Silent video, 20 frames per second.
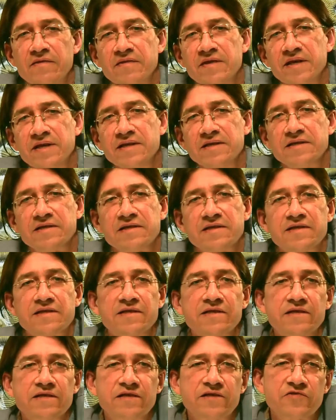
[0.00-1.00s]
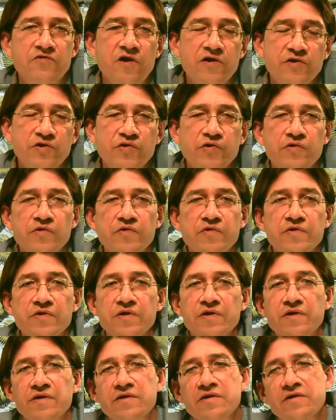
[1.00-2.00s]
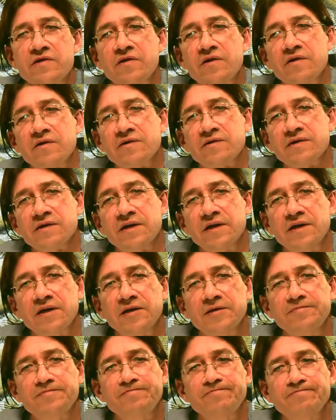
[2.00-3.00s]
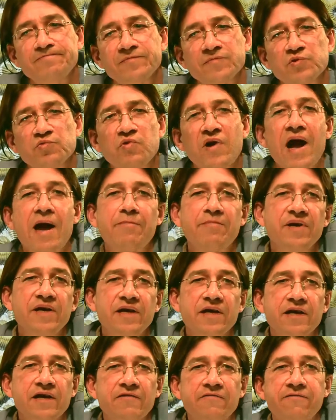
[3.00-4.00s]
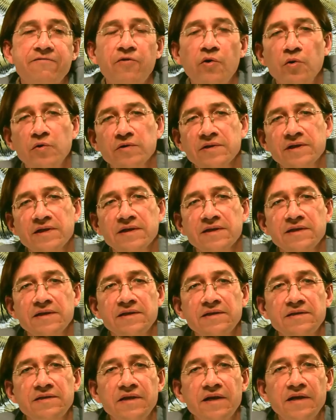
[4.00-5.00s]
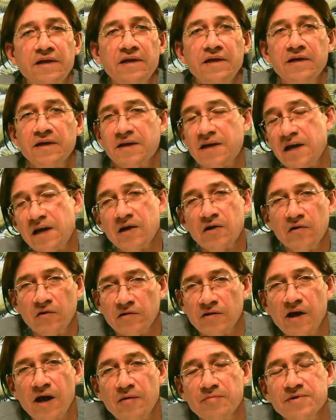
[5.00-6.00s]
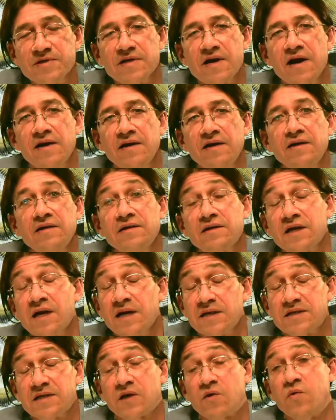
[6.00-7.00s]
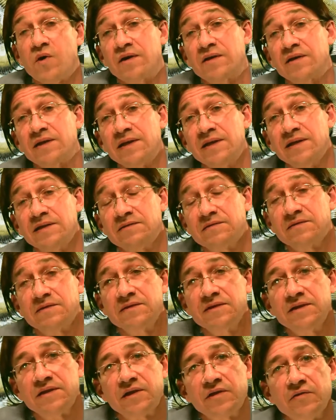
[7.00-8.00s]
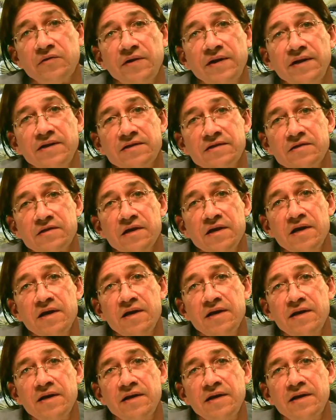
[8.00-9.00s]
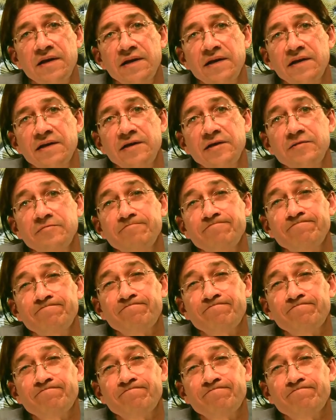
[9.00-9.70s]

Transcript: these structures start wrapping and folding and getting all lopsided, and consequently it creates a